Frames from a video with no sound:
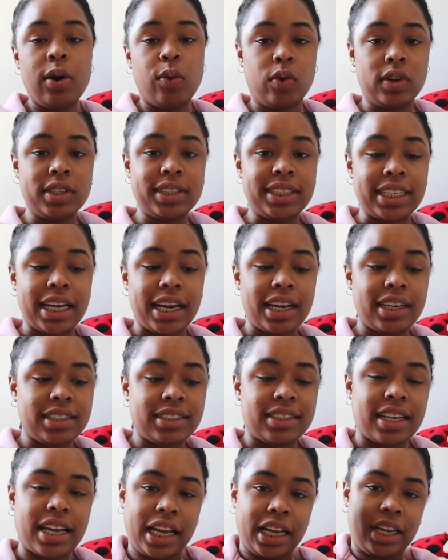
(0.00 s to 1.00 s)
One side
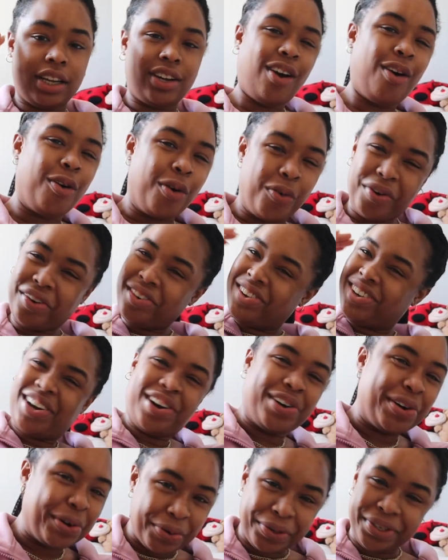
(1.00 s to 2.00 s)
is like, go,
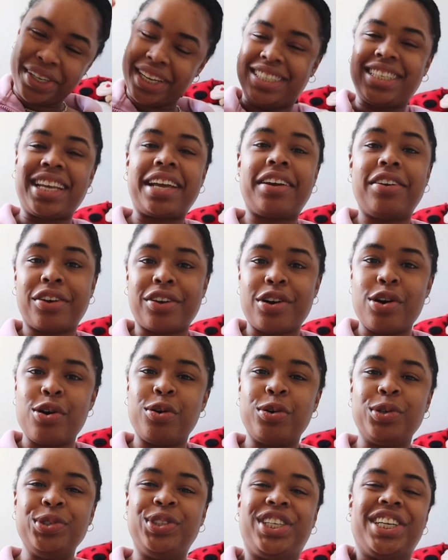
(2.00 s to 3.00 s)
go. It's like a
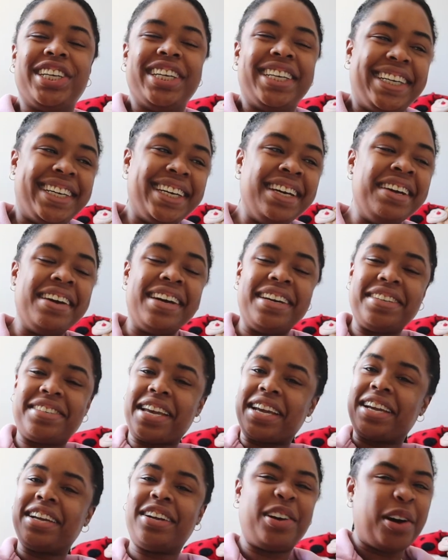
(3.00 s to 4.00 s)
coach. It's
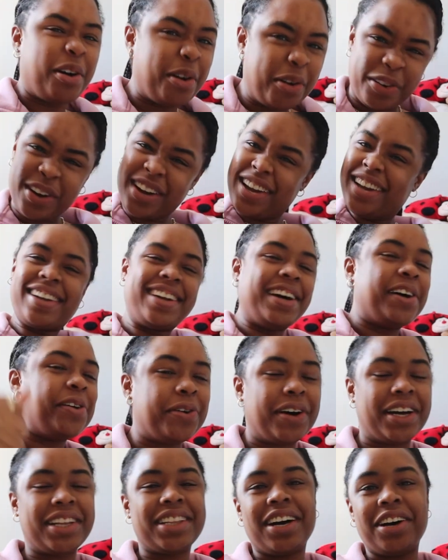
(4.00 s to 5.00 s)
like, go,
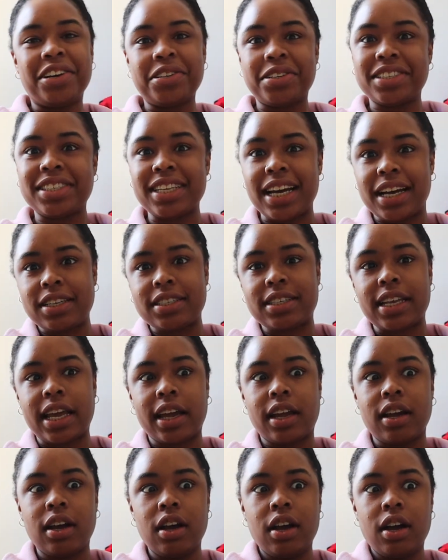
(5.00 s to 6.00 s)
go. And the other side is
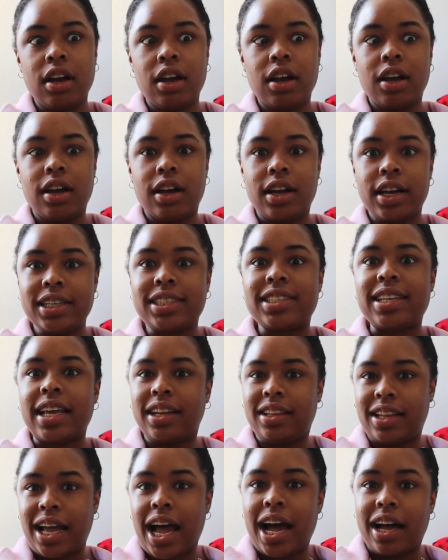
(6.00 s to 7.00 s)
like, it's
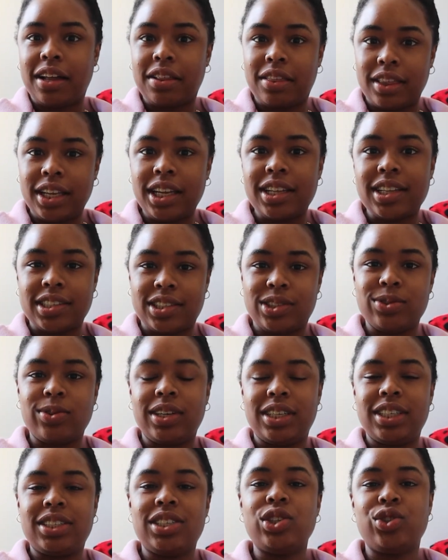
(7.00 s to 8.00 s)
like the athlete that's
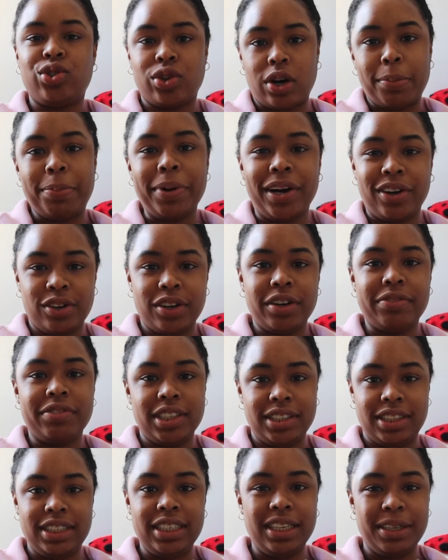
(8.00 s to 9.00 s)
ready to drop out of
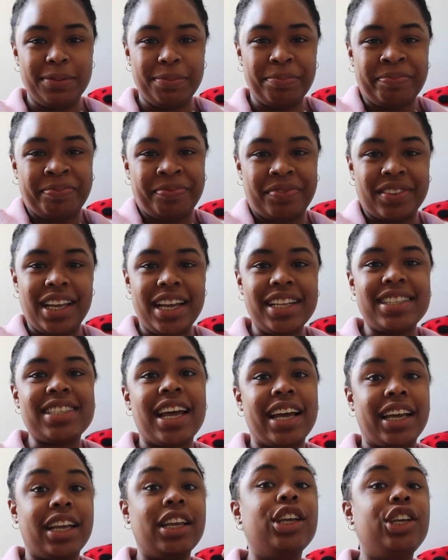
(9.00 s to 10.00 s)
the team. It's
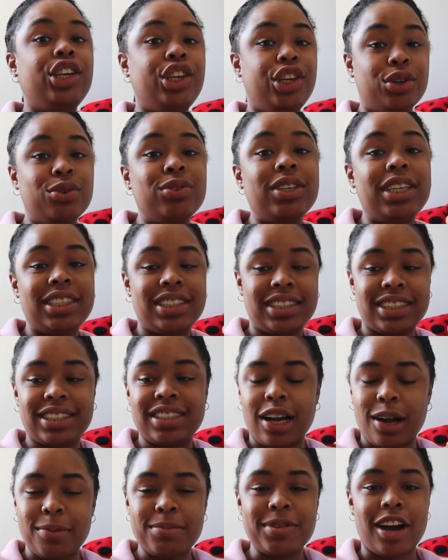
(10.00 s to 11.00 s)
like, you need to
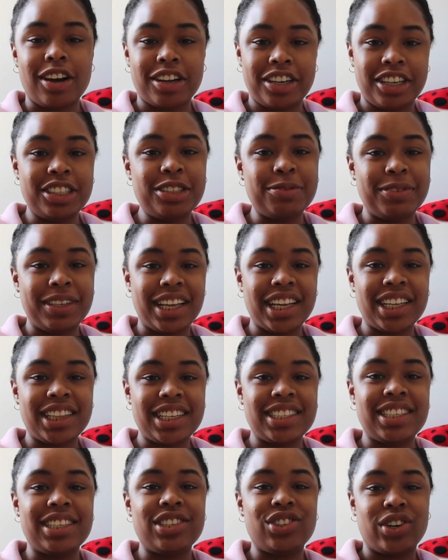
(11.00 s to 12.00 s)
stop talking to me like
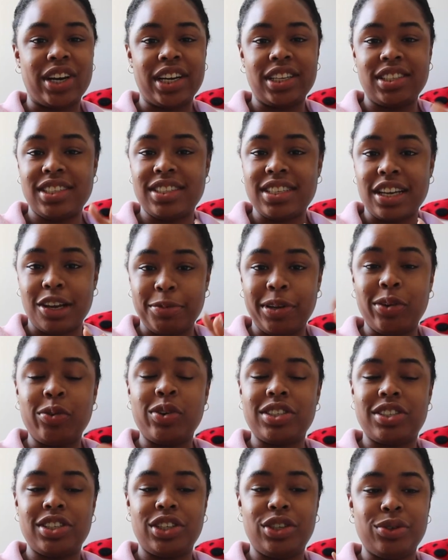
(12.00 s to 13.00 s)
this and trying to tell me
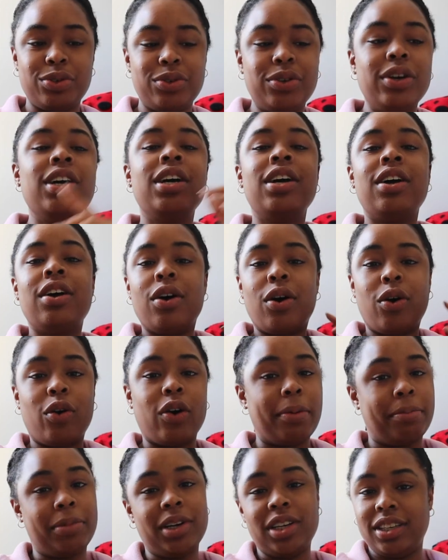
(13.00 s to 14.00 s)
what to do,
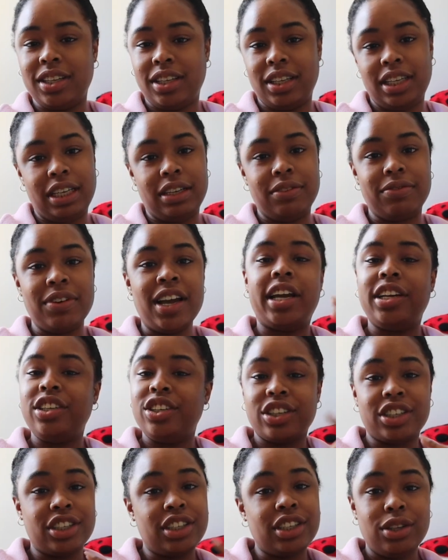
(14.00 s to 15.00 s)
or I'm gonna leave and
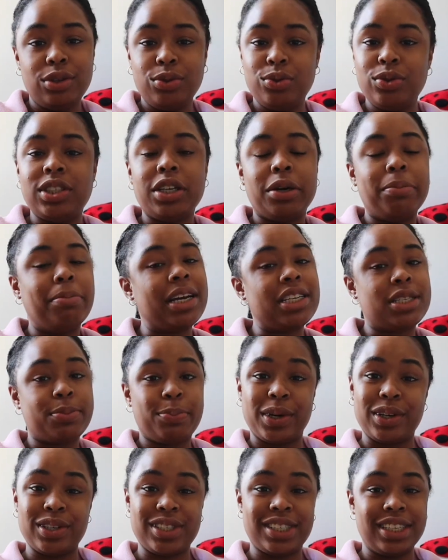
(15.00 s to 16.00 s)
you're gonna lose your best
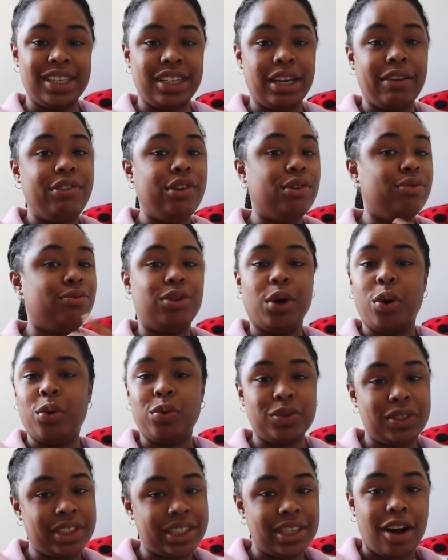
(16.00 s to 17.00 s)
person if you
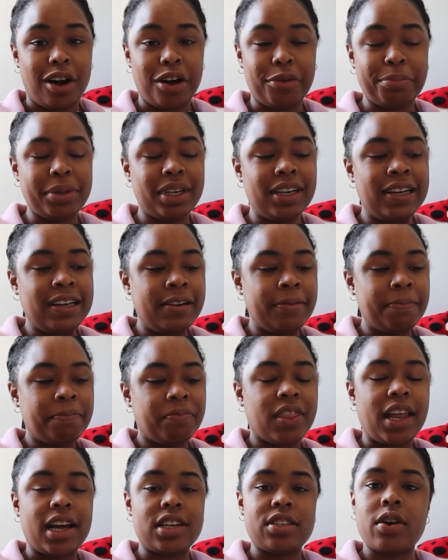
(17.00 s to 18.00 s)
don't stop.
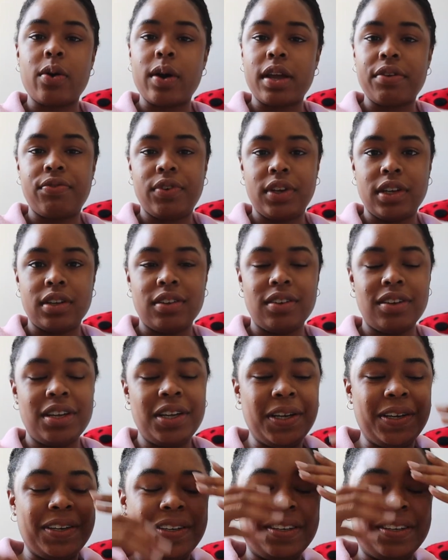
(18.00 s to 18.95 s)
That's how I feel.